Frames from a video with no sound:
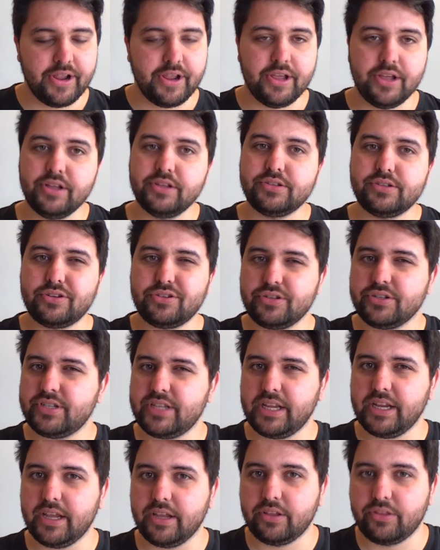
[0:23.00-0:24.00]
So just
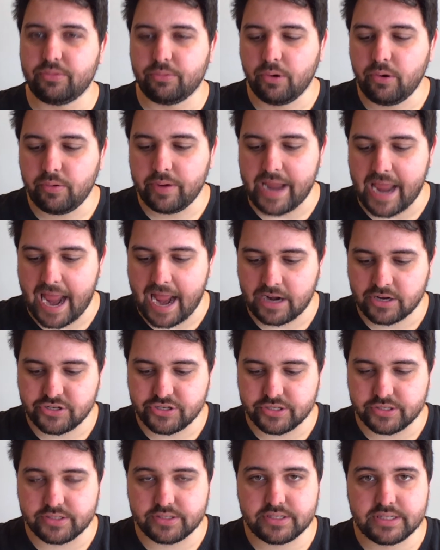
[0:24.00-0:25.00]
thinking through
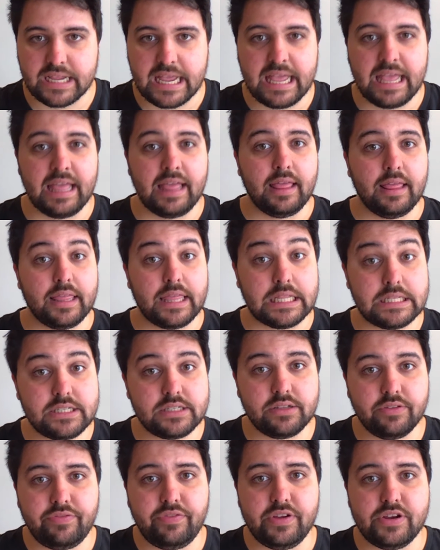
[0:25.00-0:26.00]
reactions, that's
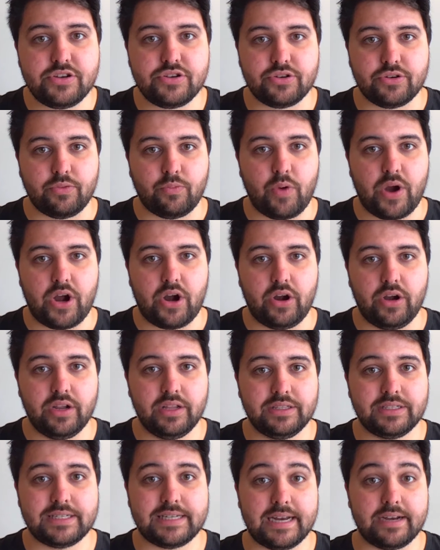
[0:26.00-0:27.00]
the feature where
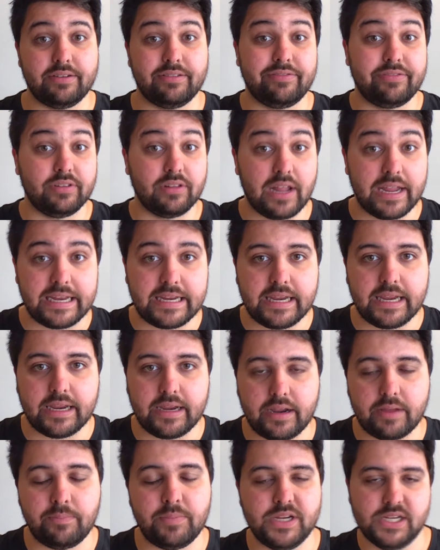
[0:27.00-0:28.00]
instead of
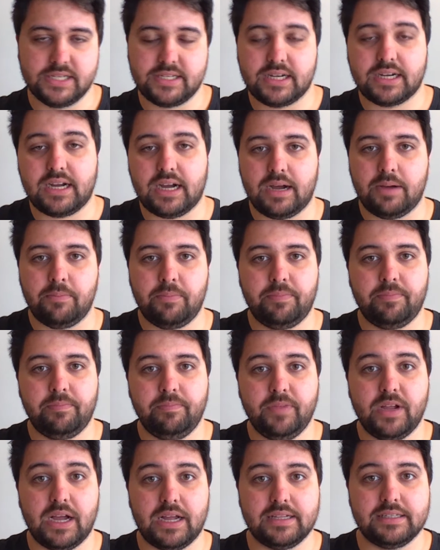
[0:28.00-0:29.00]
liking a piece of
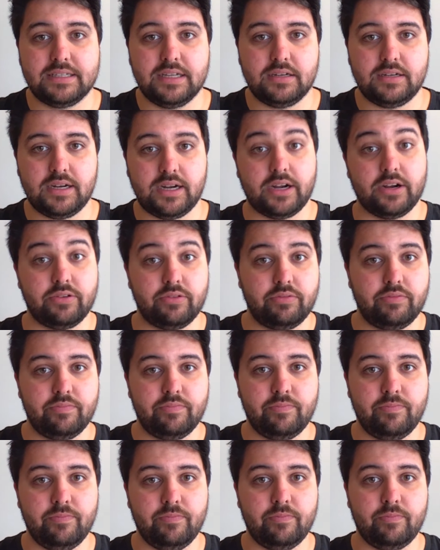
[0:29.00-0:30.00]
content, I can
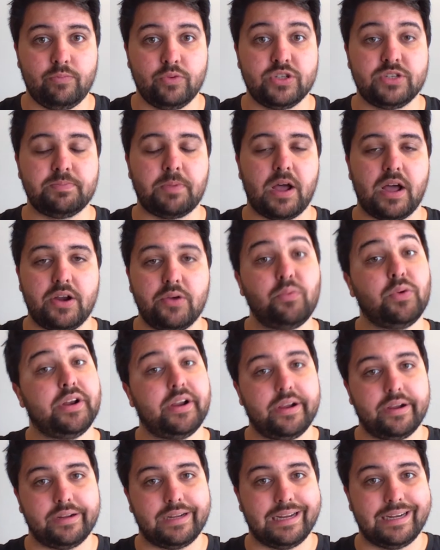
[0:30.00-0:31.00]
respond with
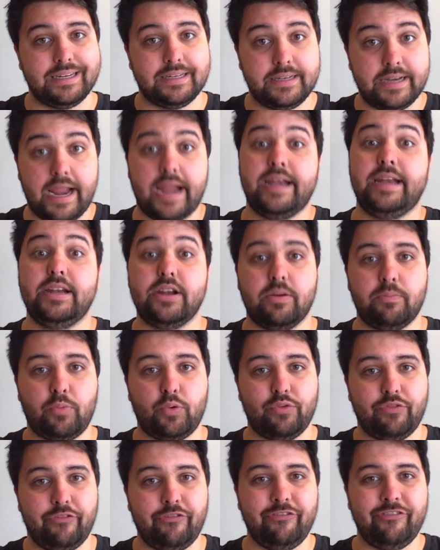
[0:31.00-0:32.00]
a kind of any number
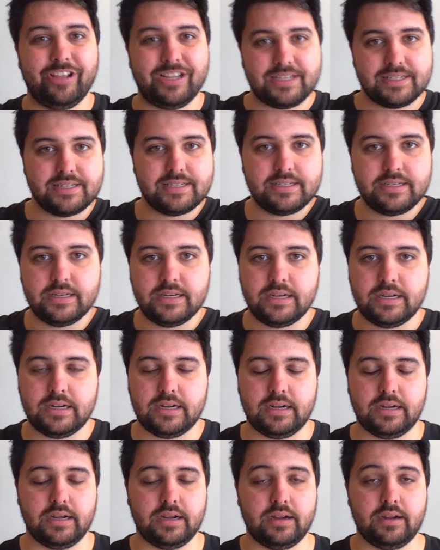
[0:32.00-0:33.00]
of fixed
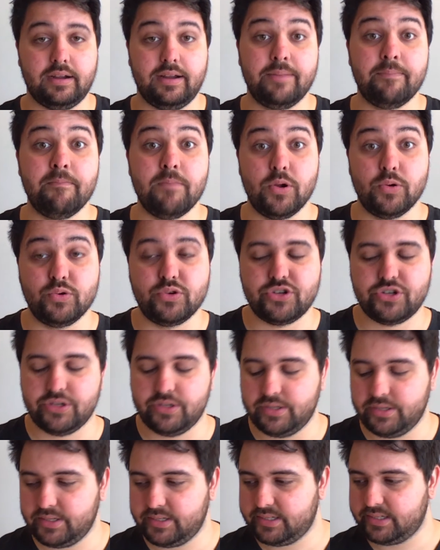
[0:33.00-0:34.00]

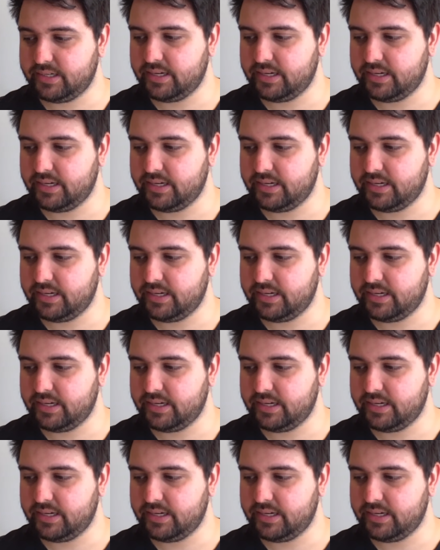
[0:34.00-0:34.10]
emotions.